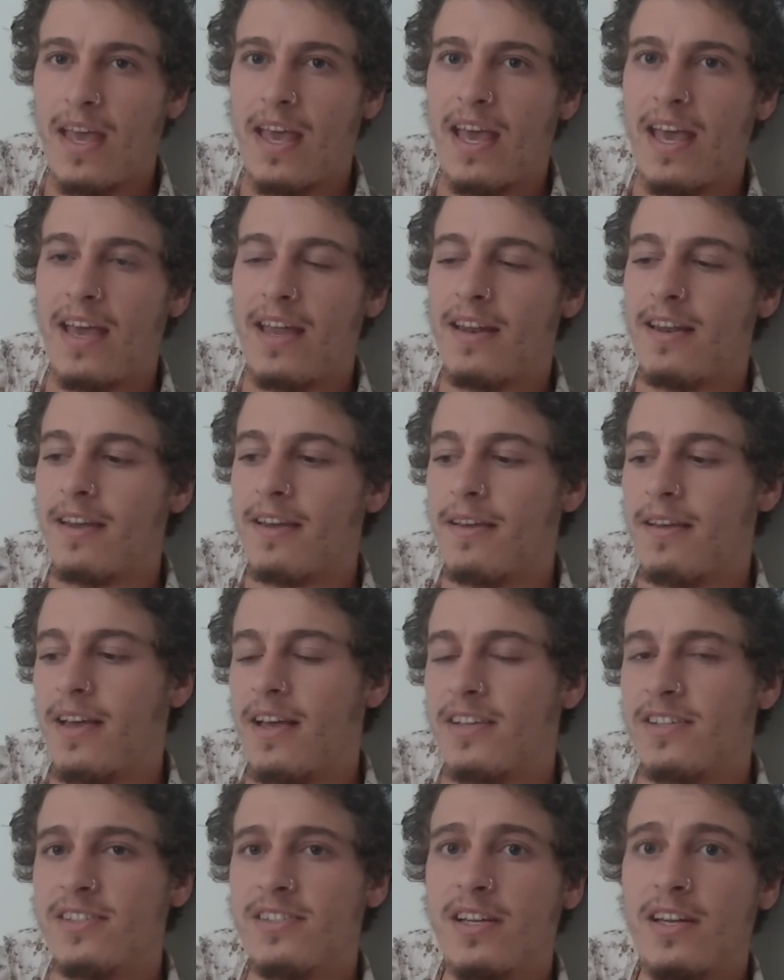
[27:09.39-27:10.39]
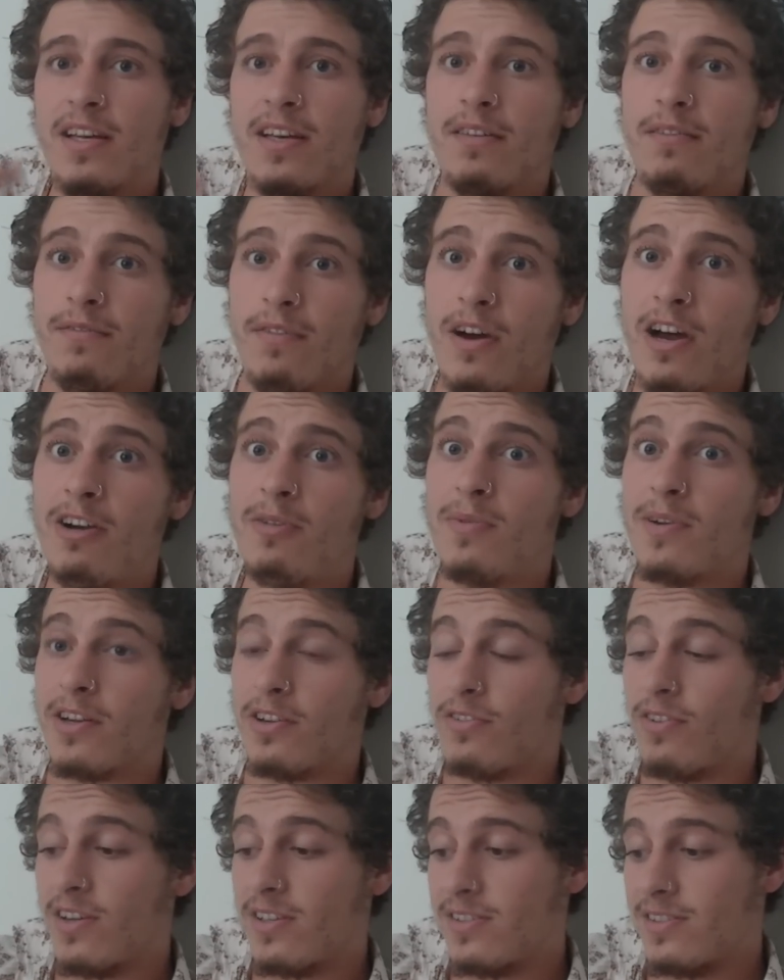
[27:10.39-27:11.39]
and acidic
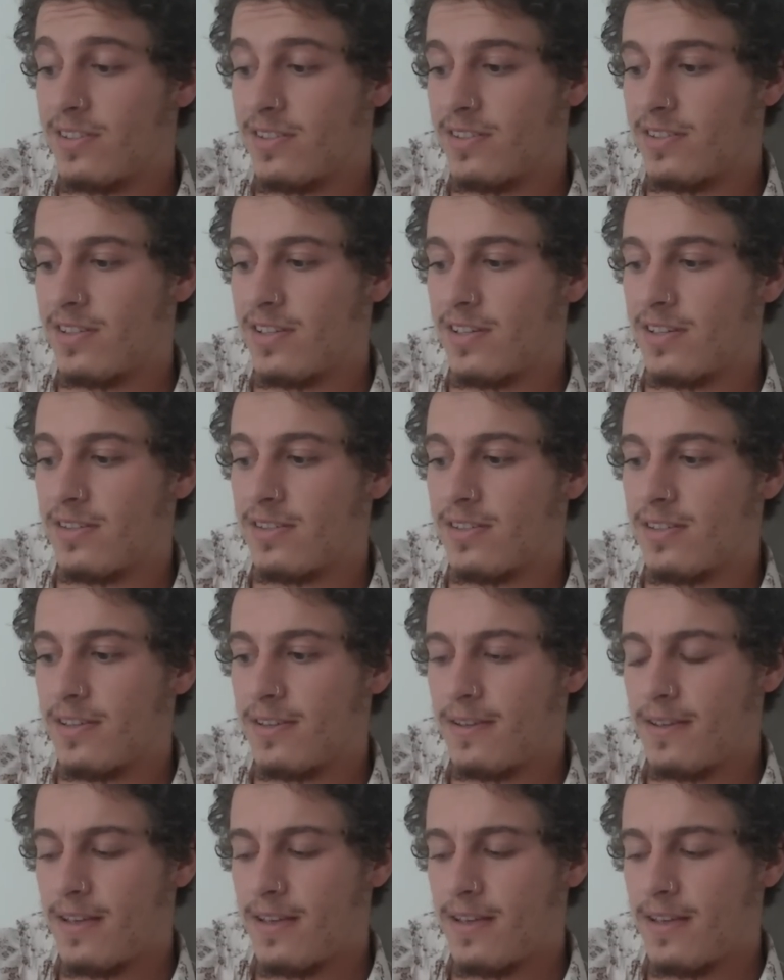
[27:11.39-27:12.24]
environment creates disease.